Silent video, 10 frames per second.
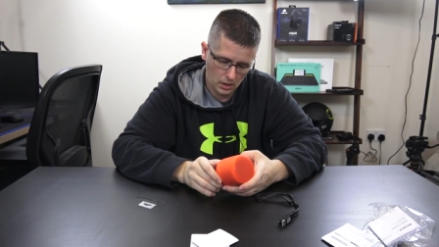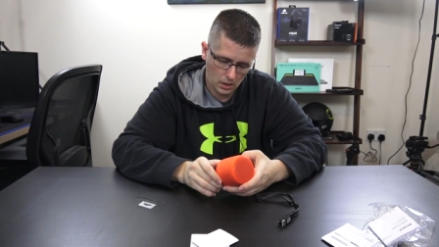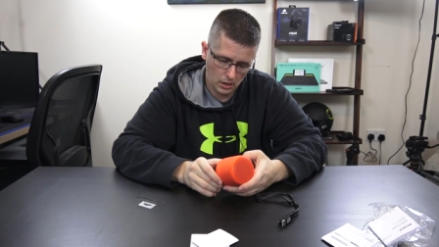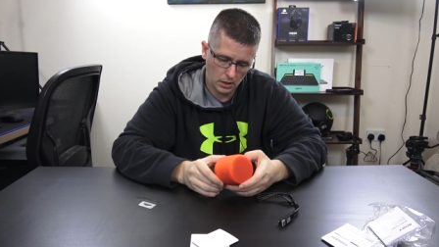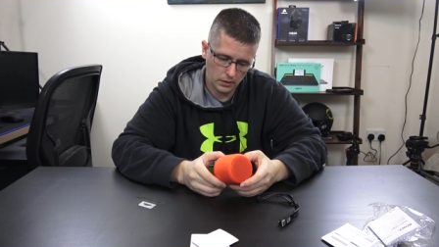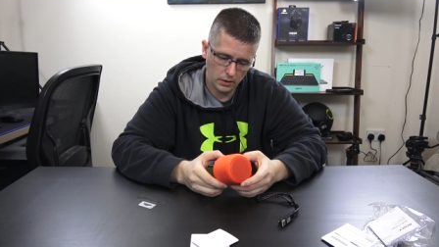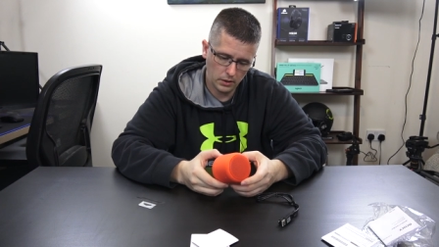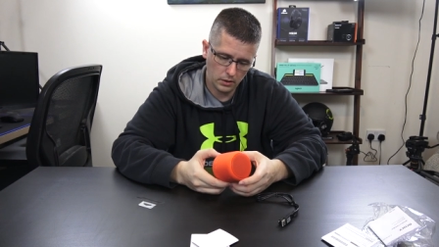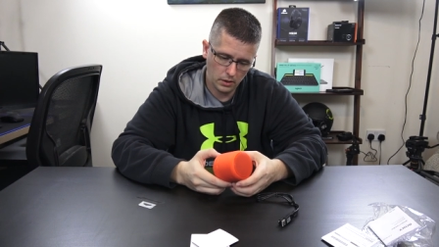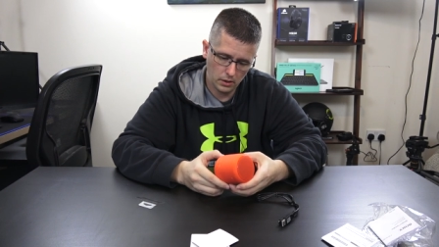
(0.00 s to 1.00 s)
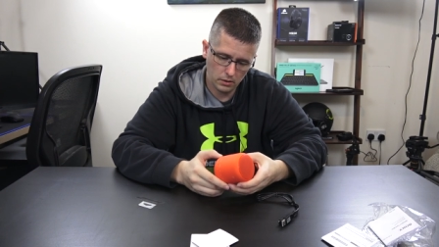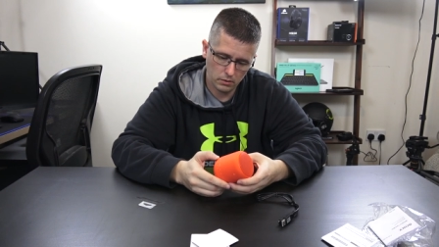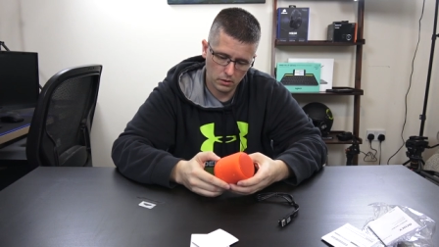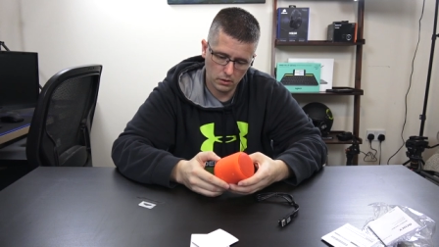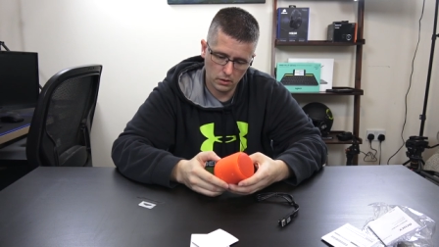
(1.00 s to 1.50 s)
And then
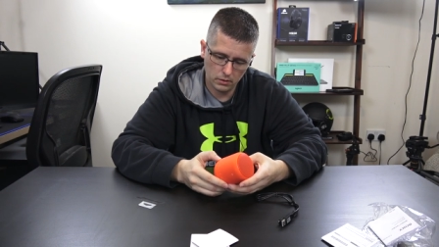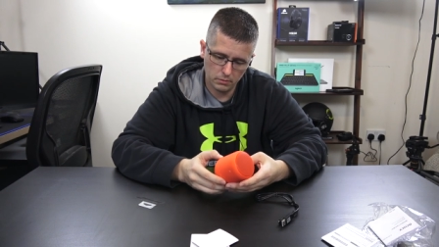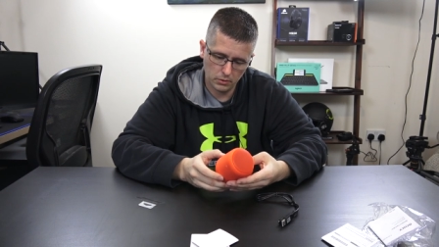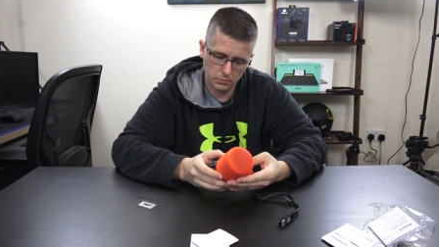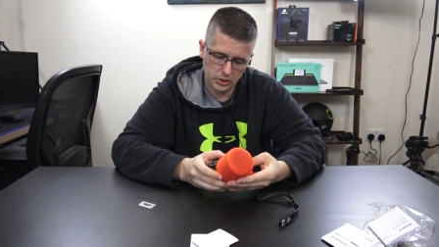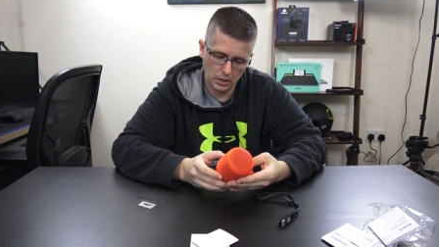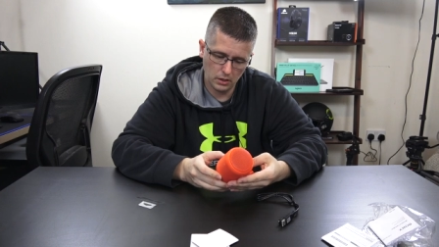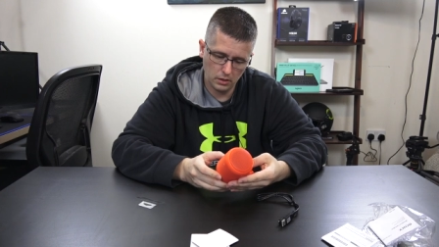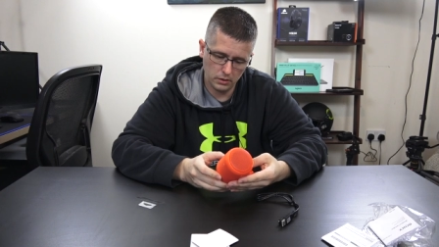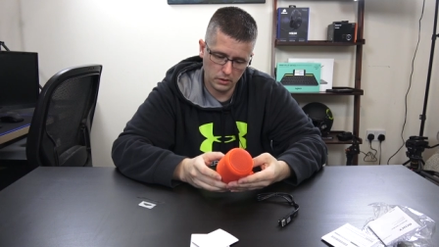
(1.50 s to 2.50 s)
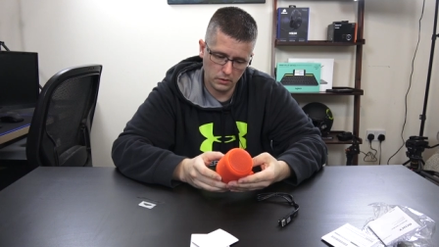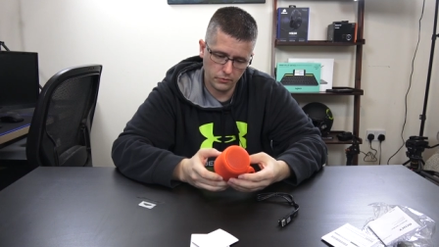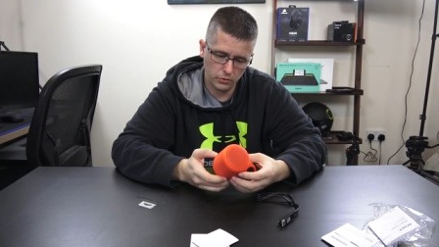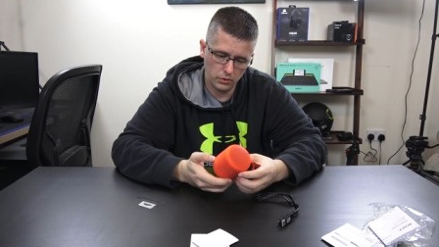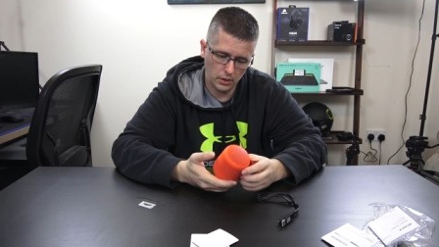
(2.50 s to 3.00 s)
uh, uh, it's like a LED
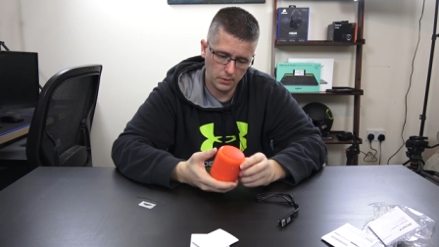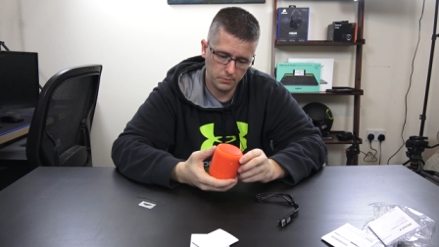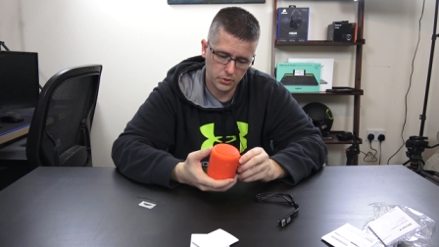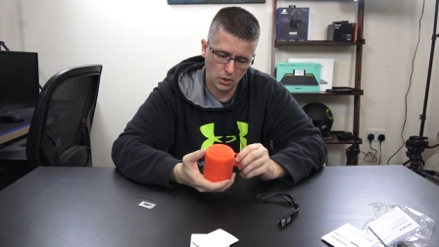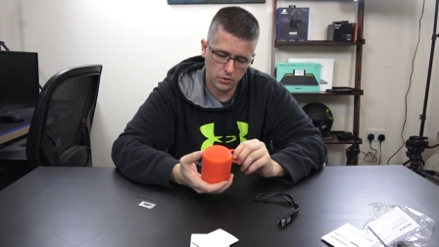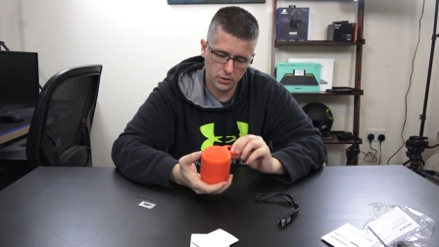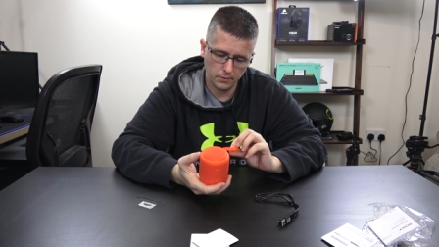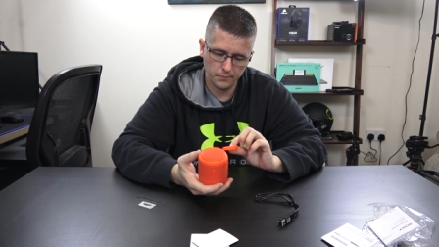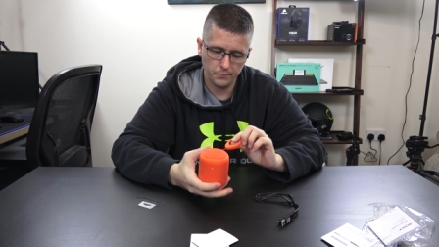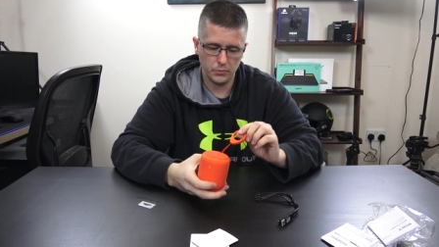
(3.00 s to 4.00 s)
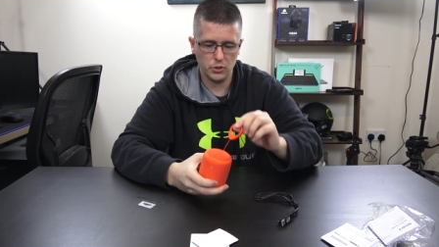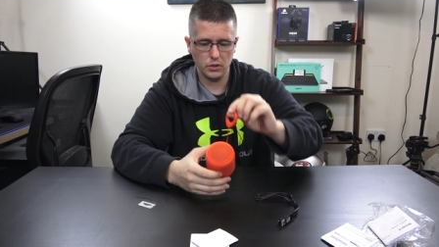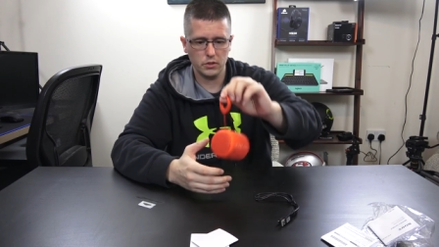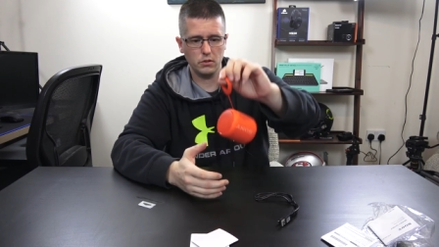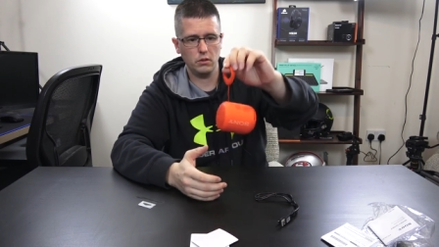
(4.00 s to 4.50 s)
for uh, charging. But you
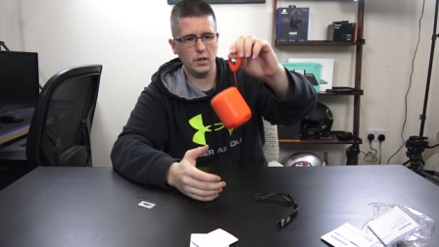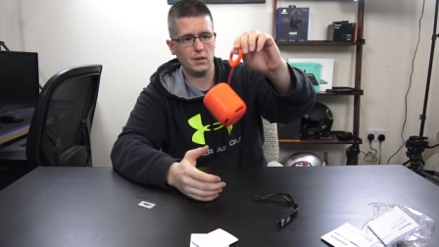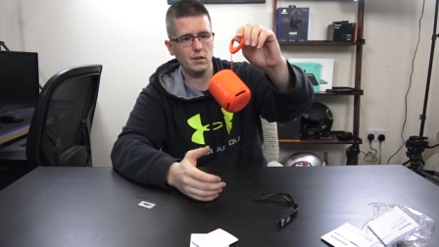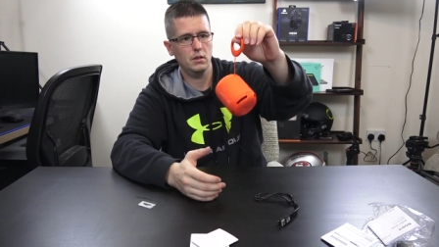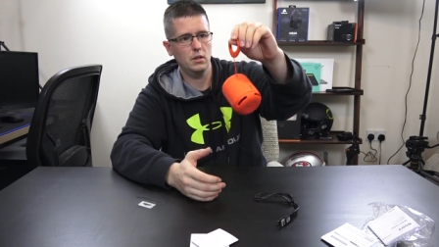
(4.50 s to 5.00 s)
get this little like